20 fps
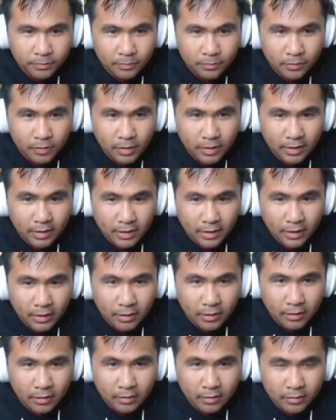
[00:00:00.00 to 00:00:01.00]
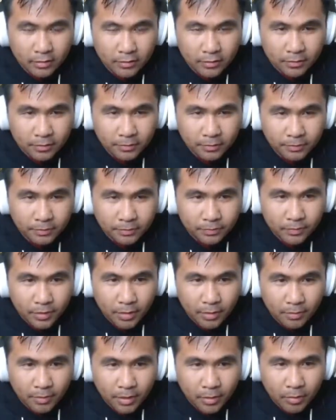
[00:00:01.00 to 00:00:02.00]
What the hell?
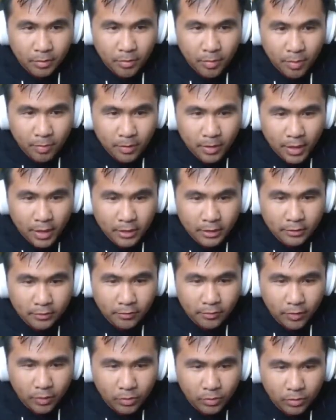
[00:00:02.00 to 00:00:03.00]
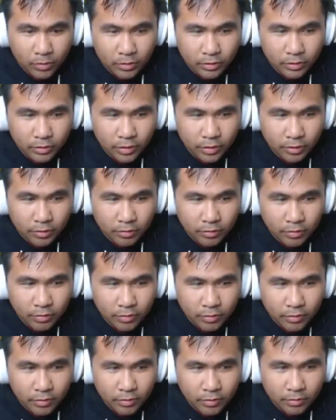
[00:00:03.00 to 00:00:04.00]
I mean, I remember guys floating and stuff.
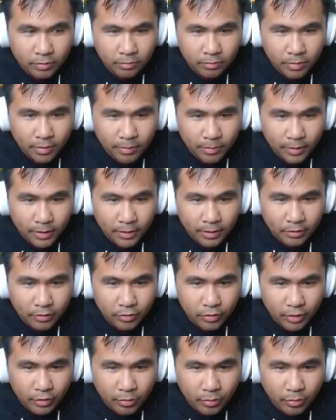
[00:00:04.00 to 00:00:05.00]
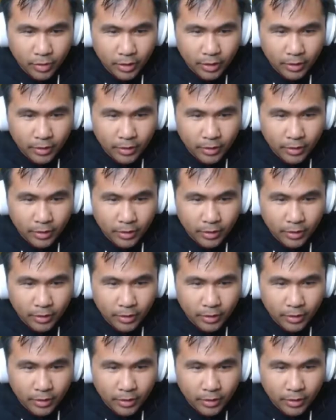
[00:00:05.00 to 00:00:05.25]
Maybe it's this way.